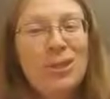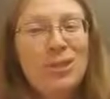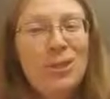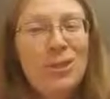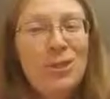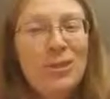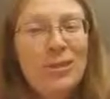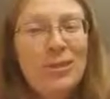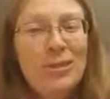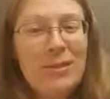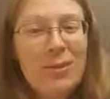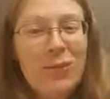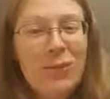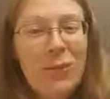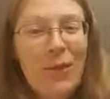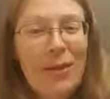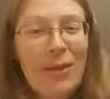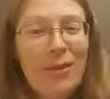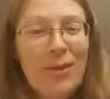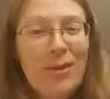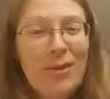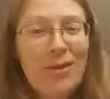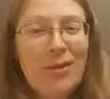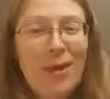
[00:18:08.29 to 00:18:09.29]
to someone
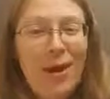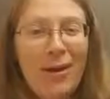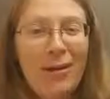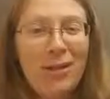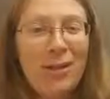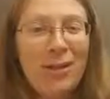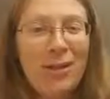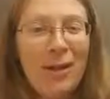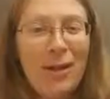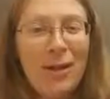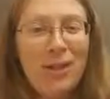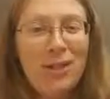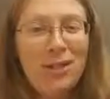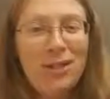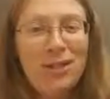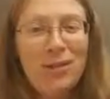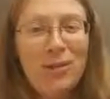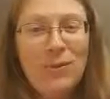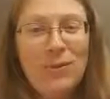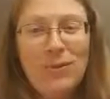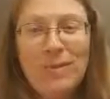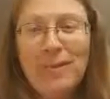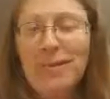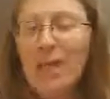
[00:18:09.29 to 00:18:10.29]
in our congregation
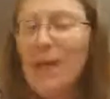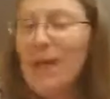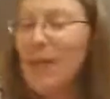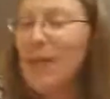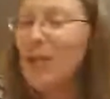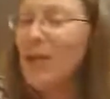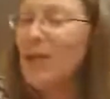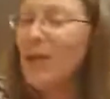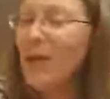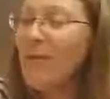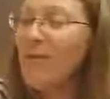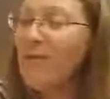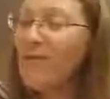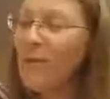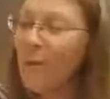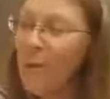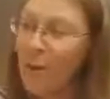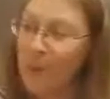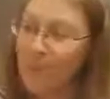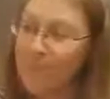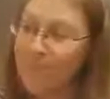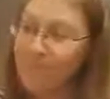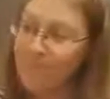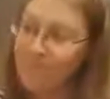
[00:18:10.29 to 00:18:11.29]
who is an Enneagram
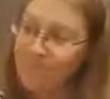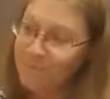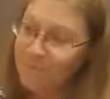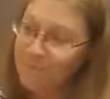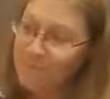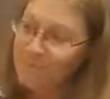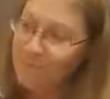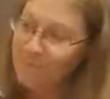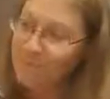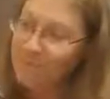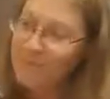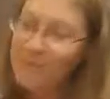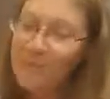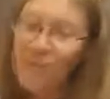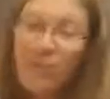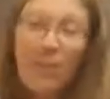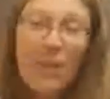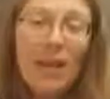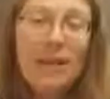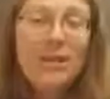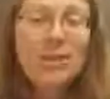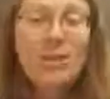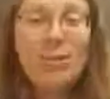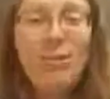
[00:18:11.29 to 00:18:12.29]
4.
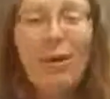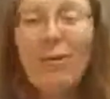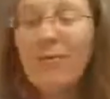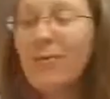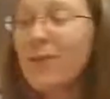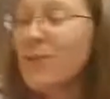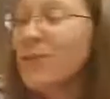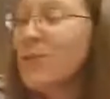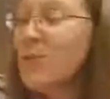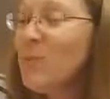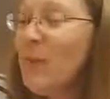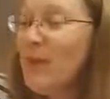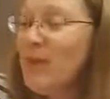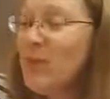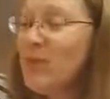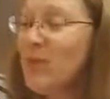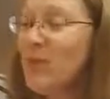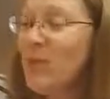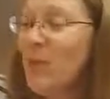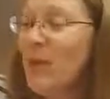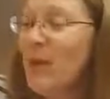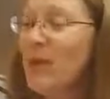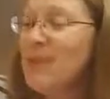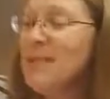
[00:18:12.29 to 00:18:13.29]
So my first
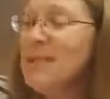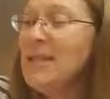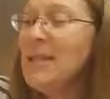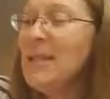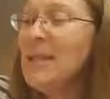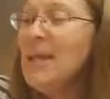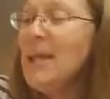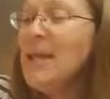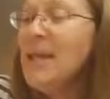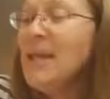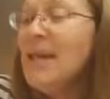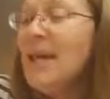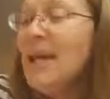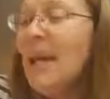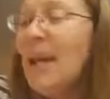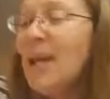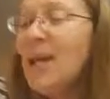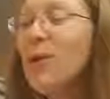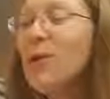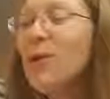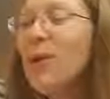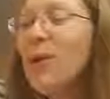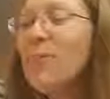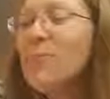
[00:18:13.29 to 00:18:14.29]
question was,
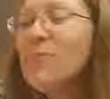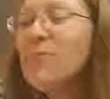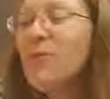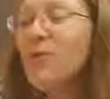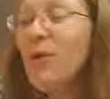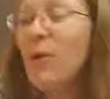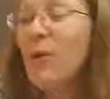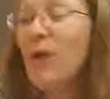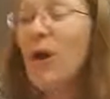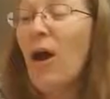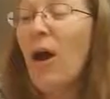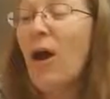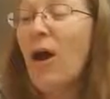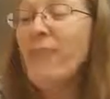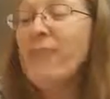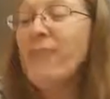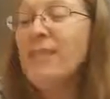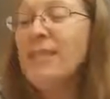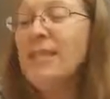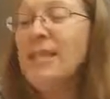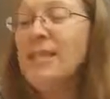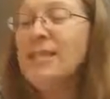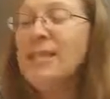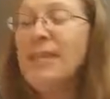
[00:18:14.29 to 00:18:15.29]
Enneagrams 4
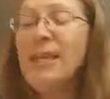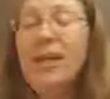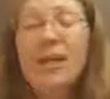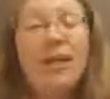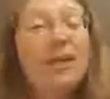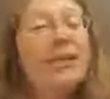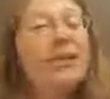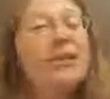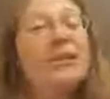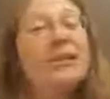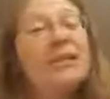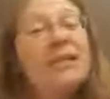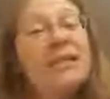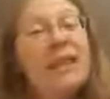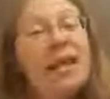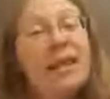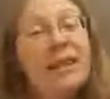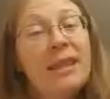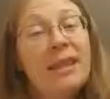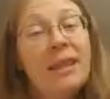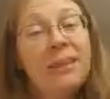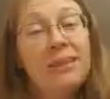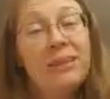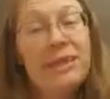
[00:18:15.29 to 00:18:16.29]
often need to hear there's
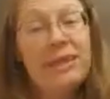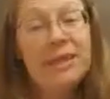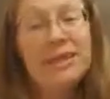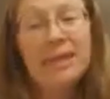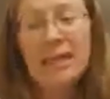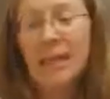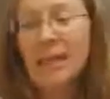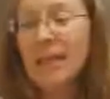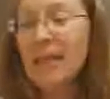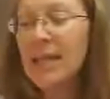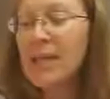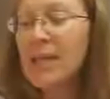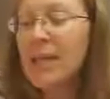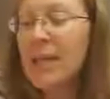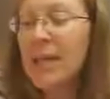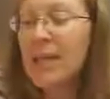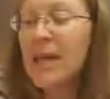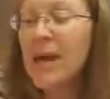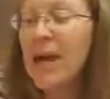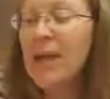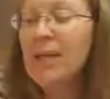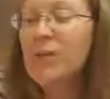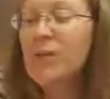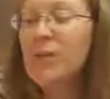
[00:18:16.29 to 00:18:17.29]
nothing missing, that
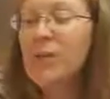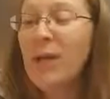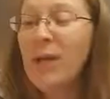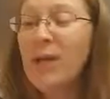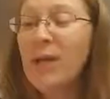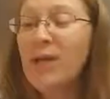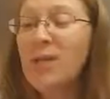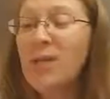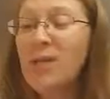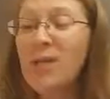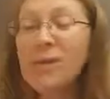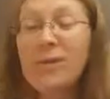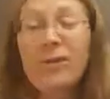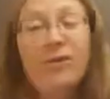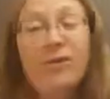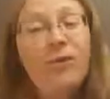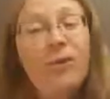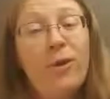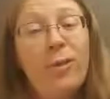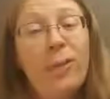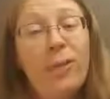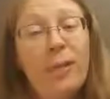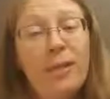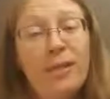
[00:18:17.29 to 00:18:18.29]
God created you as a
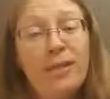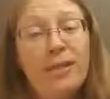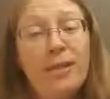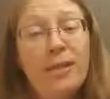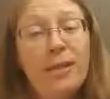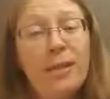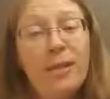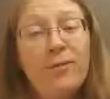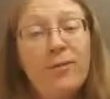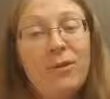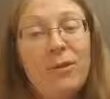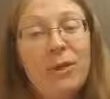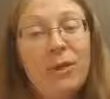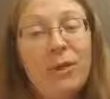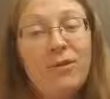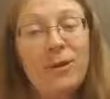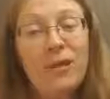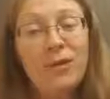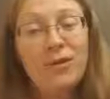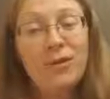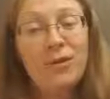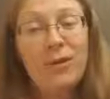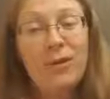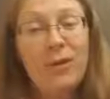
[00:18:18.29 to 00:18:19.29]
full person. They really
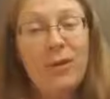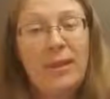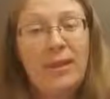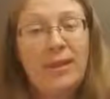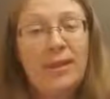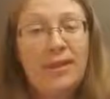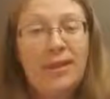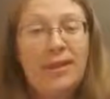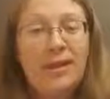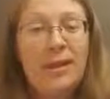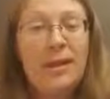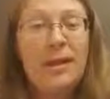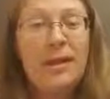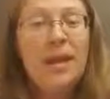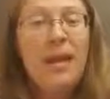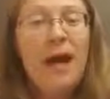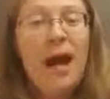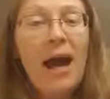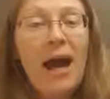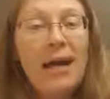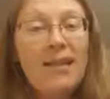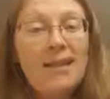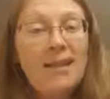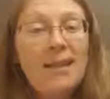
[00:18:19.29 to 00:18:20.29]
wrestle with this
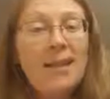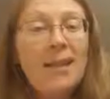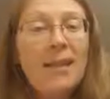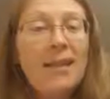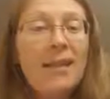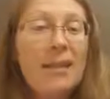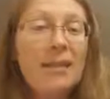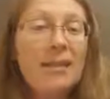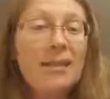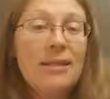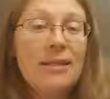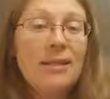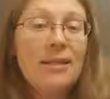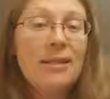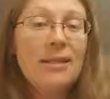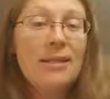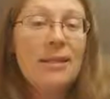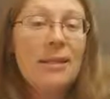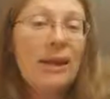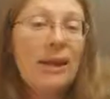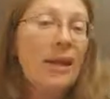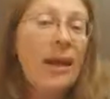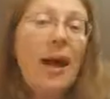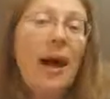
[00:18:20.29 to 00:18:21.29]
idea
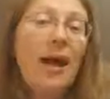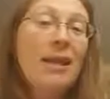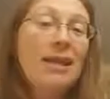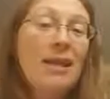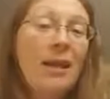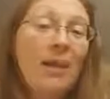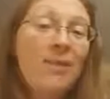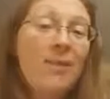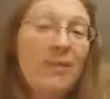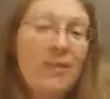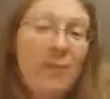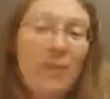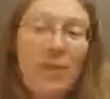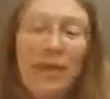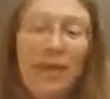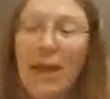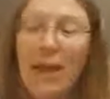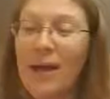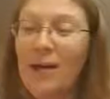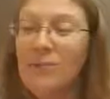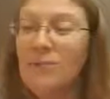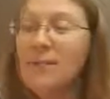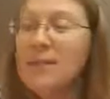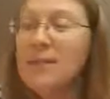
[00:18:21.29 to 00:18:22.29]
that God left something
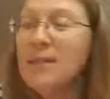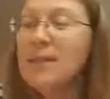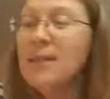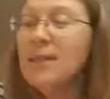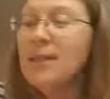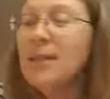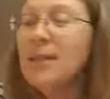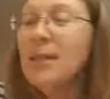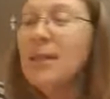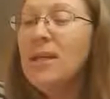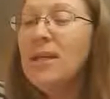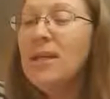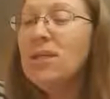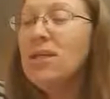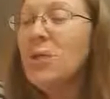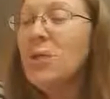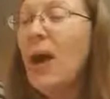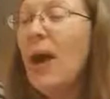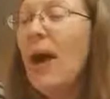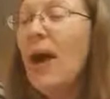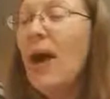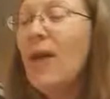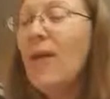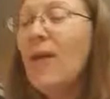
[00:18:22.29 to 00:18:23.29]
out. So
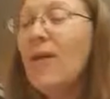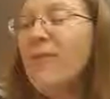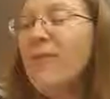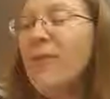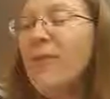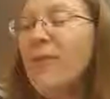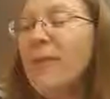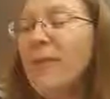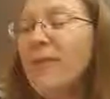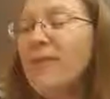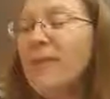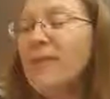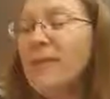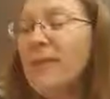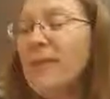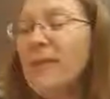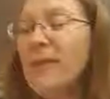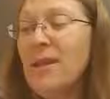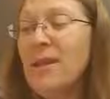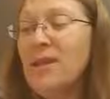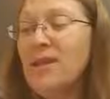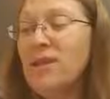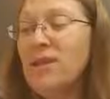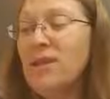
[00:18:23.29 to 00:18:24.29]
how have you lived into
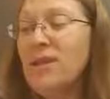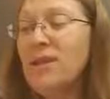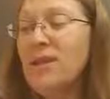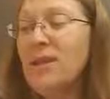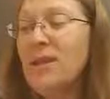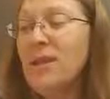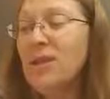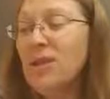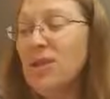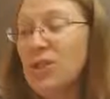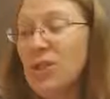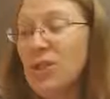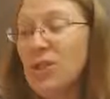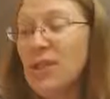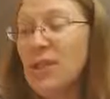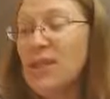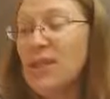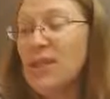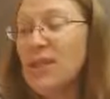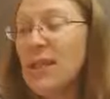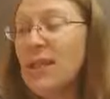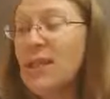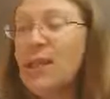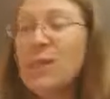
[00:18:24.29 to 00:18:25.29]
this
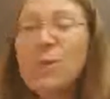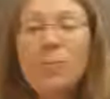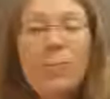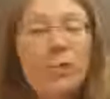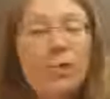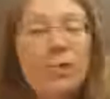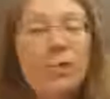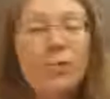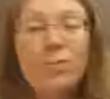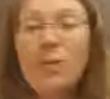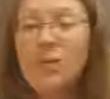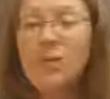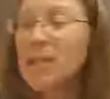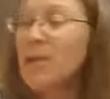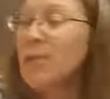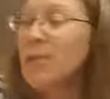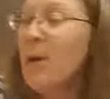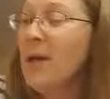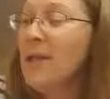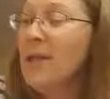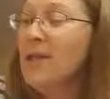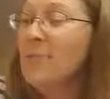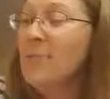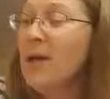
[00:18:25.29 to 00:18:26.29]
assurance? And this person
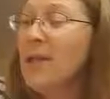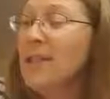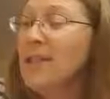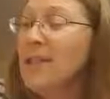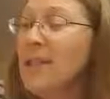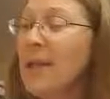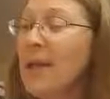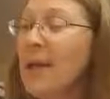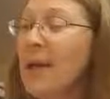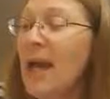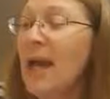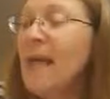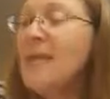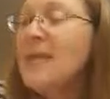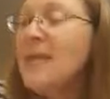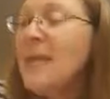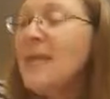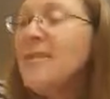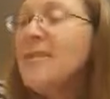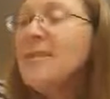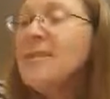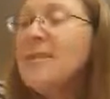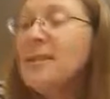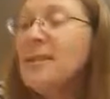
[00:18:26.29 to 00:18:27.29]
responded by saying, I
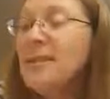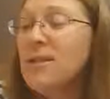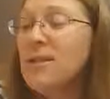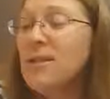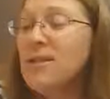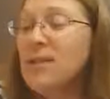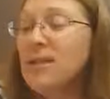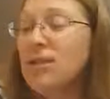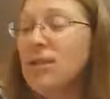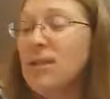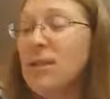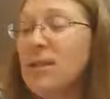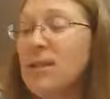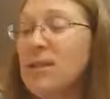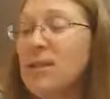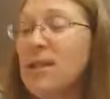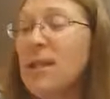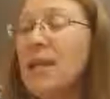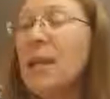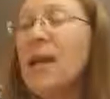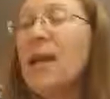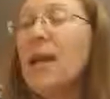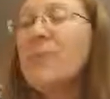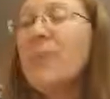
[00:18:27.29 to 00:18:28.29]
live into this assurance
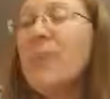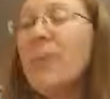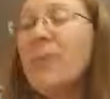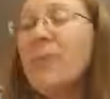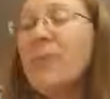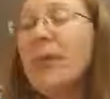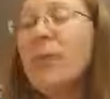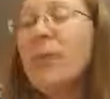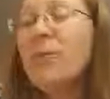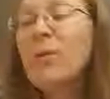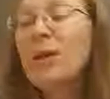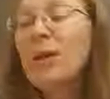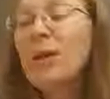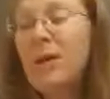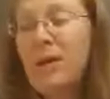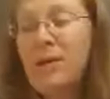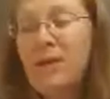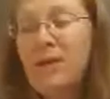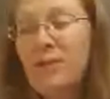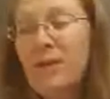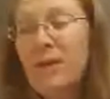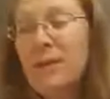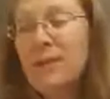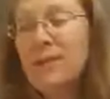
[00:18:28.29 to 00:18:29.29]
by being with
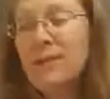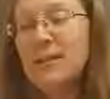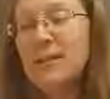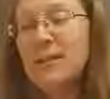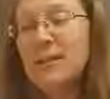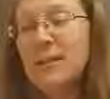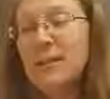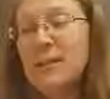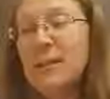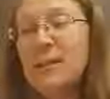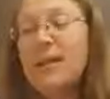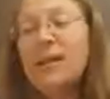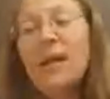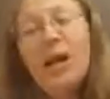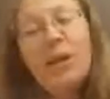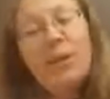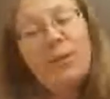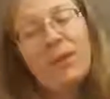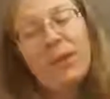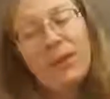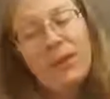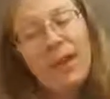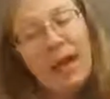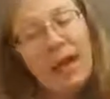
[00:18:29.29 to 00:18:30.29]
close friends. Not
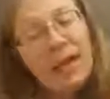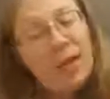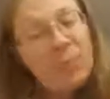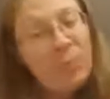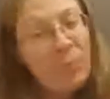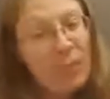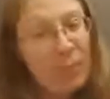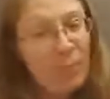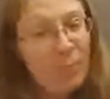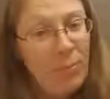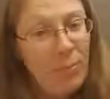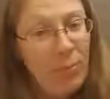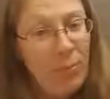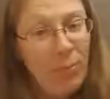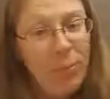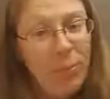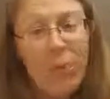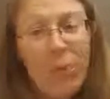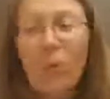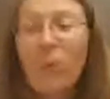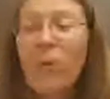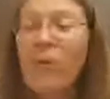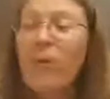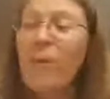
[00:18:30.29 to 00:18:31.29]
with a lot of people,
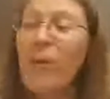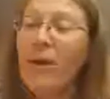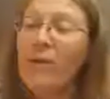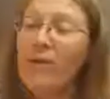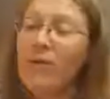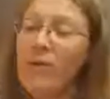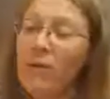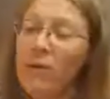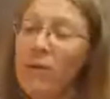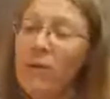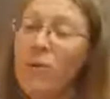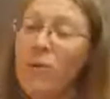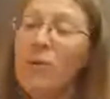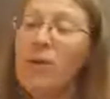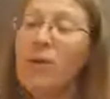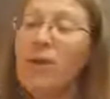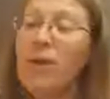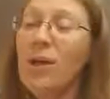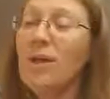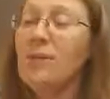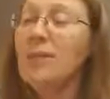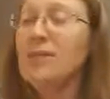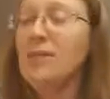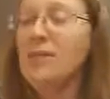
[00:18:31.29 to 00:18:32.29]
but with my few
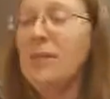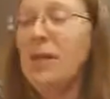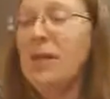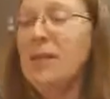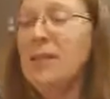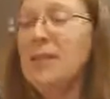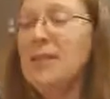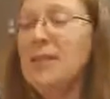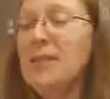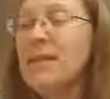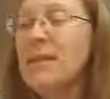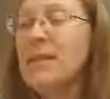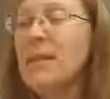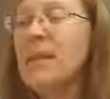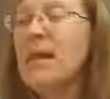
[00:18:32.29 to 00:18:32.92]
close friends.